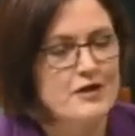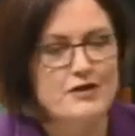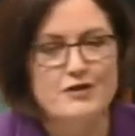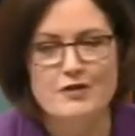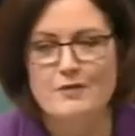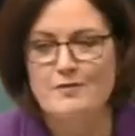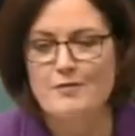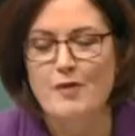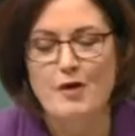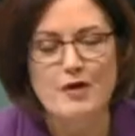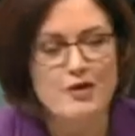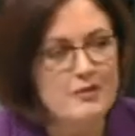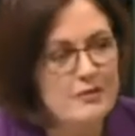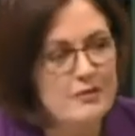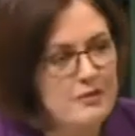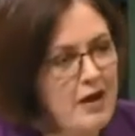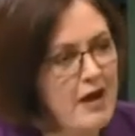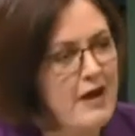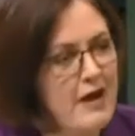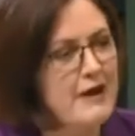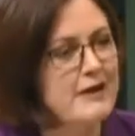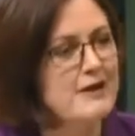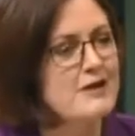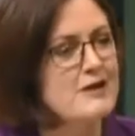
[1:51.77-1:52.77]
the bottom
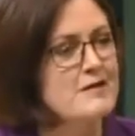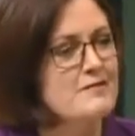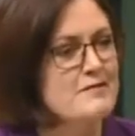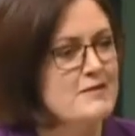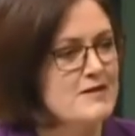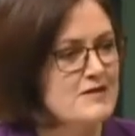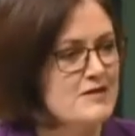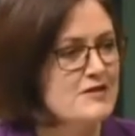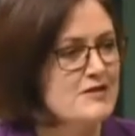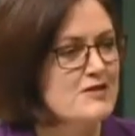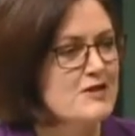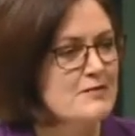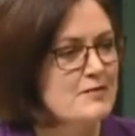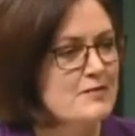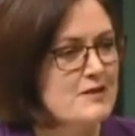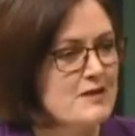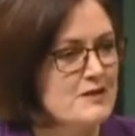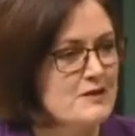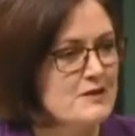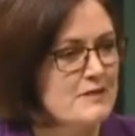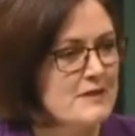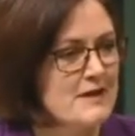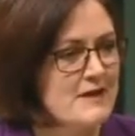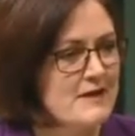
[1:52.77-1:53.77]
line, Mr Deputy
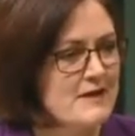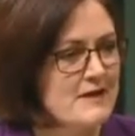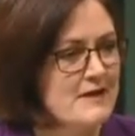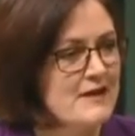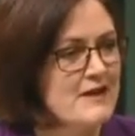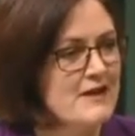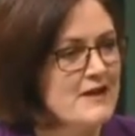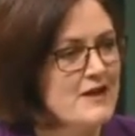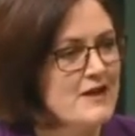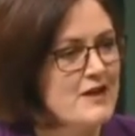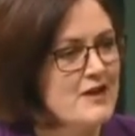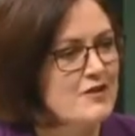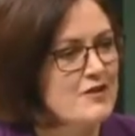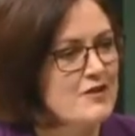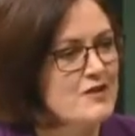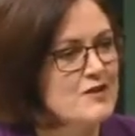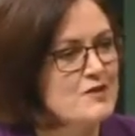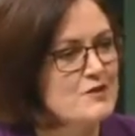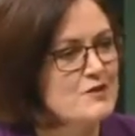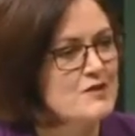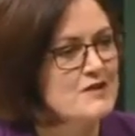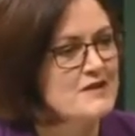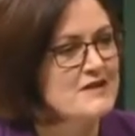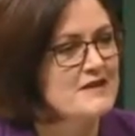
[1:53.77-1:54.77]
Speaker,
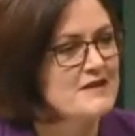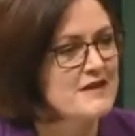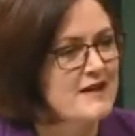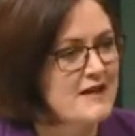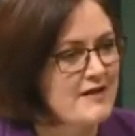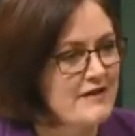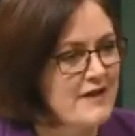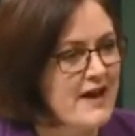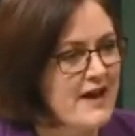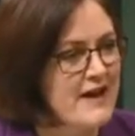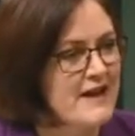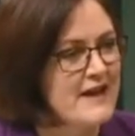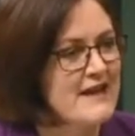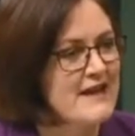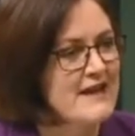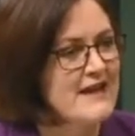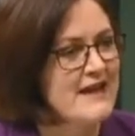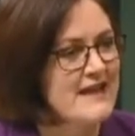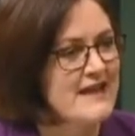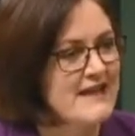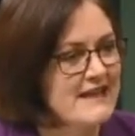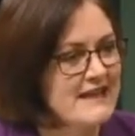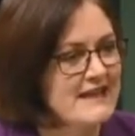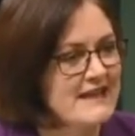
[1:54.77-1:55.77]
this was never
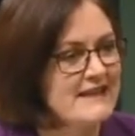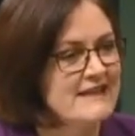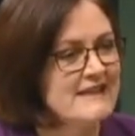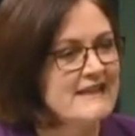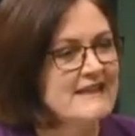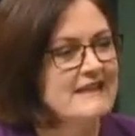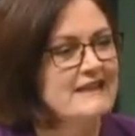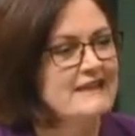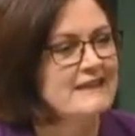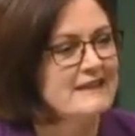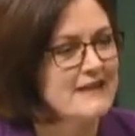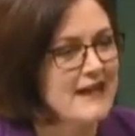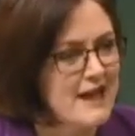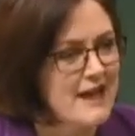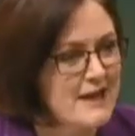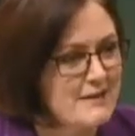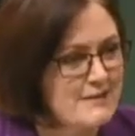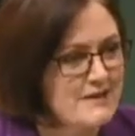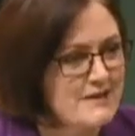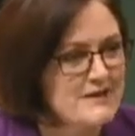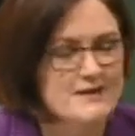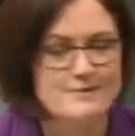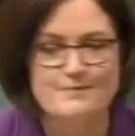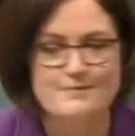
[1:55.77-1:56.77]
in
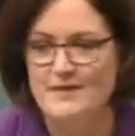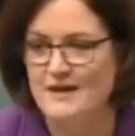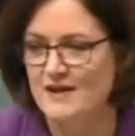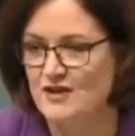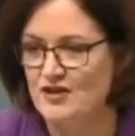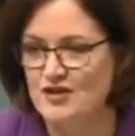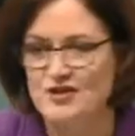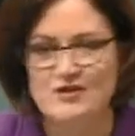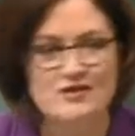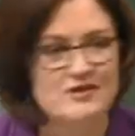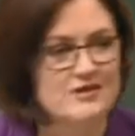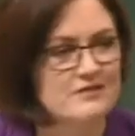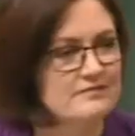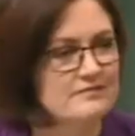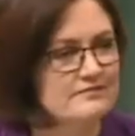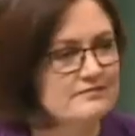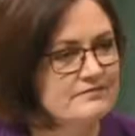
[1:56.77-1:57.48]
Labor's budget.